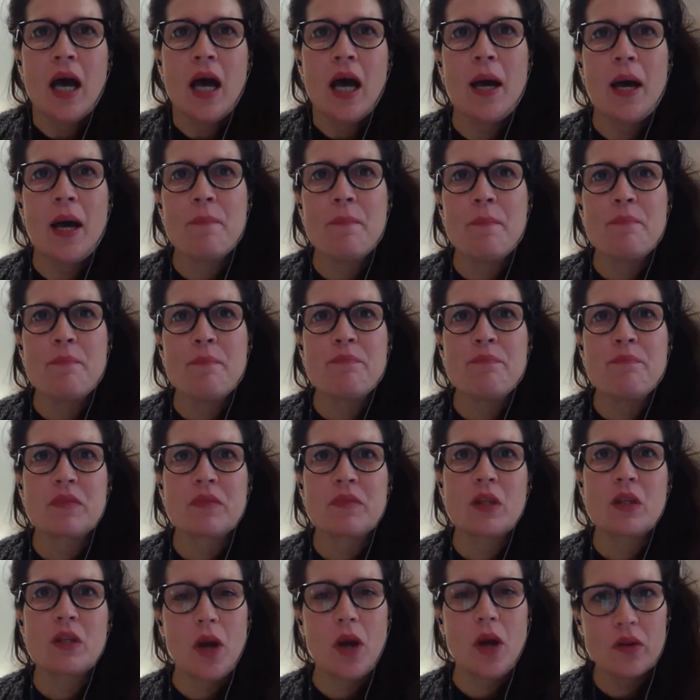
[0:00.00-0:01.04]

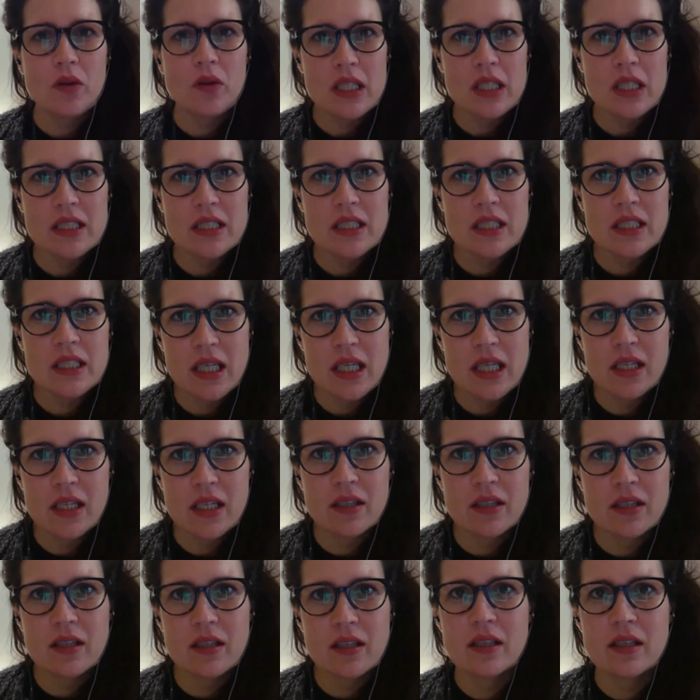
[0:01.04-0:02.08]
Throughout this
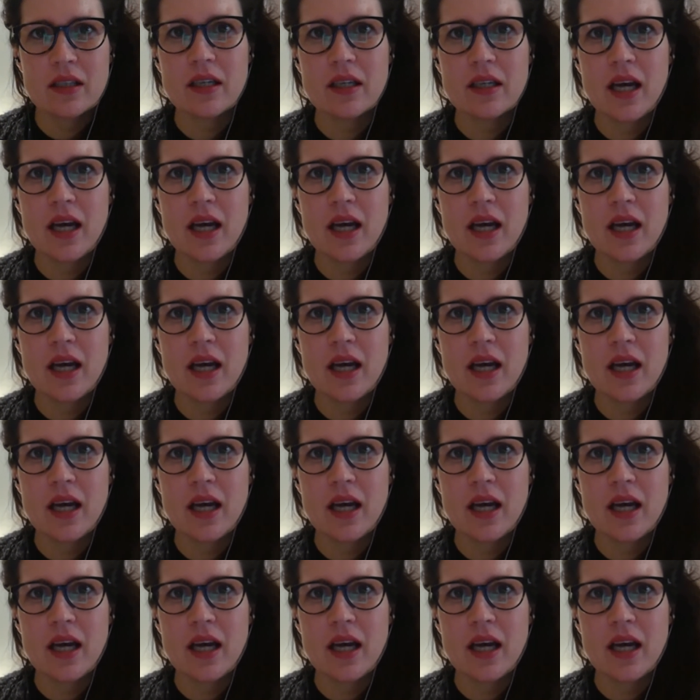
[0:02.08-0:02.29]
year,